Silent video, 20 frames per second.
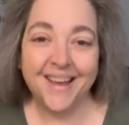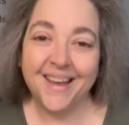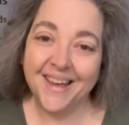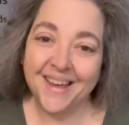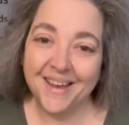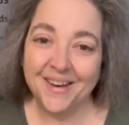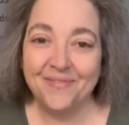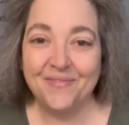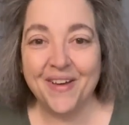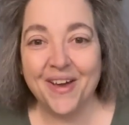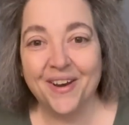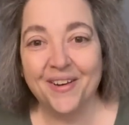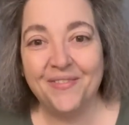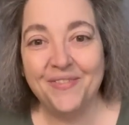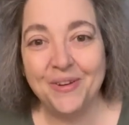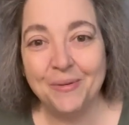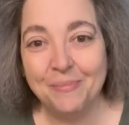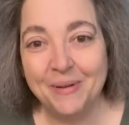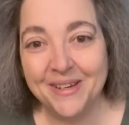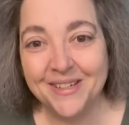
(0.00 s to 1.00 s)
and found a
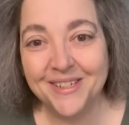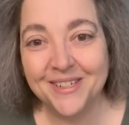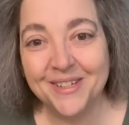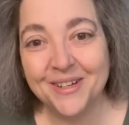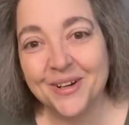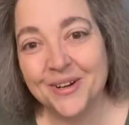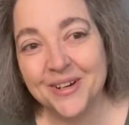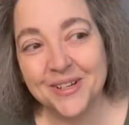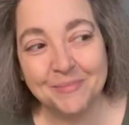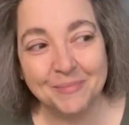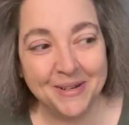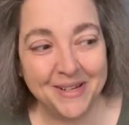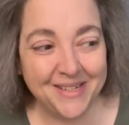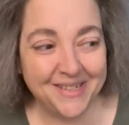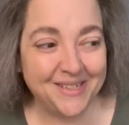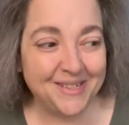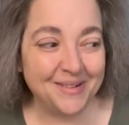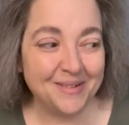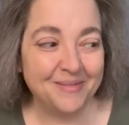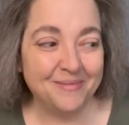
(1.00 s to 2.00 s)
few pieces of Christmas.
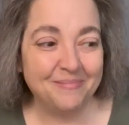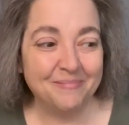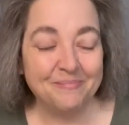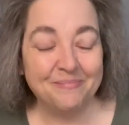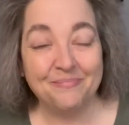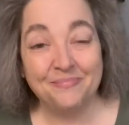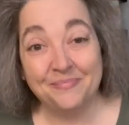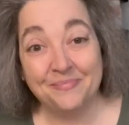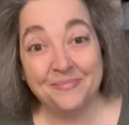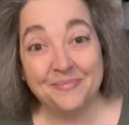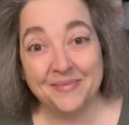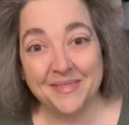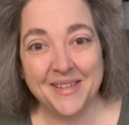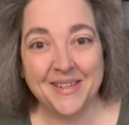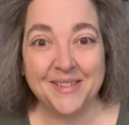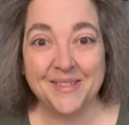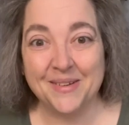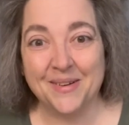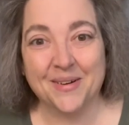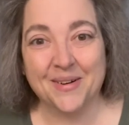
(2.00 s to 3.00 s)
So
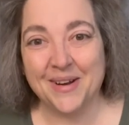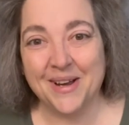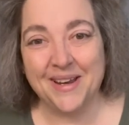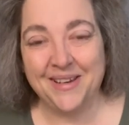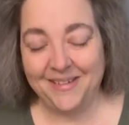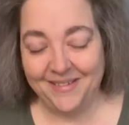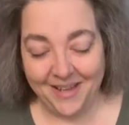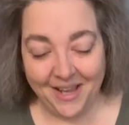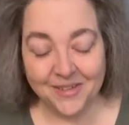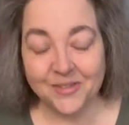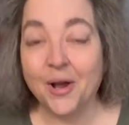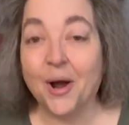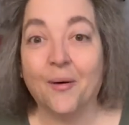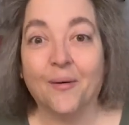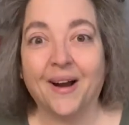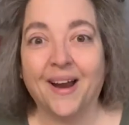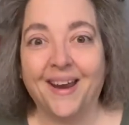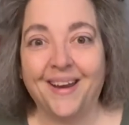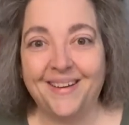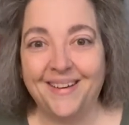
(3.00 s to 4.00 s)
It's all
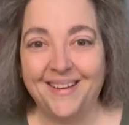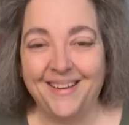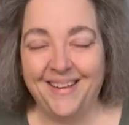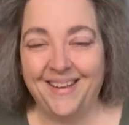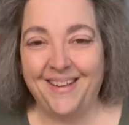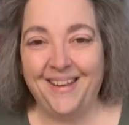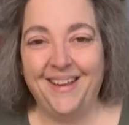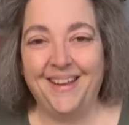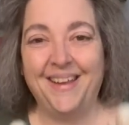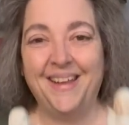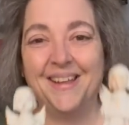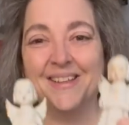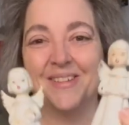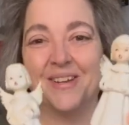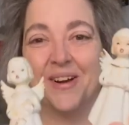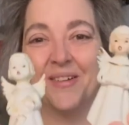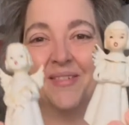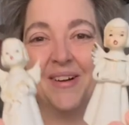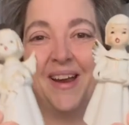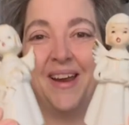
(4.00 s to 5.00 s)

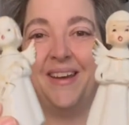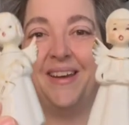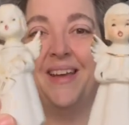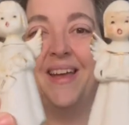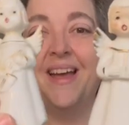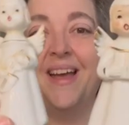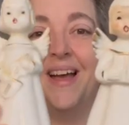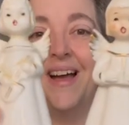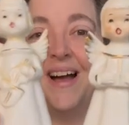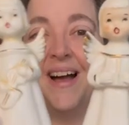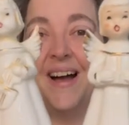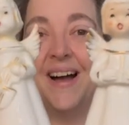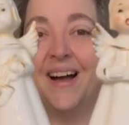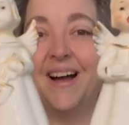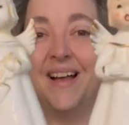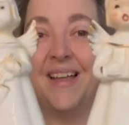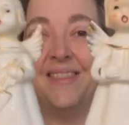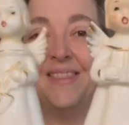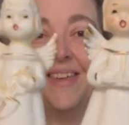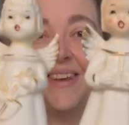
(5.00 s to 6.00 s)
right. The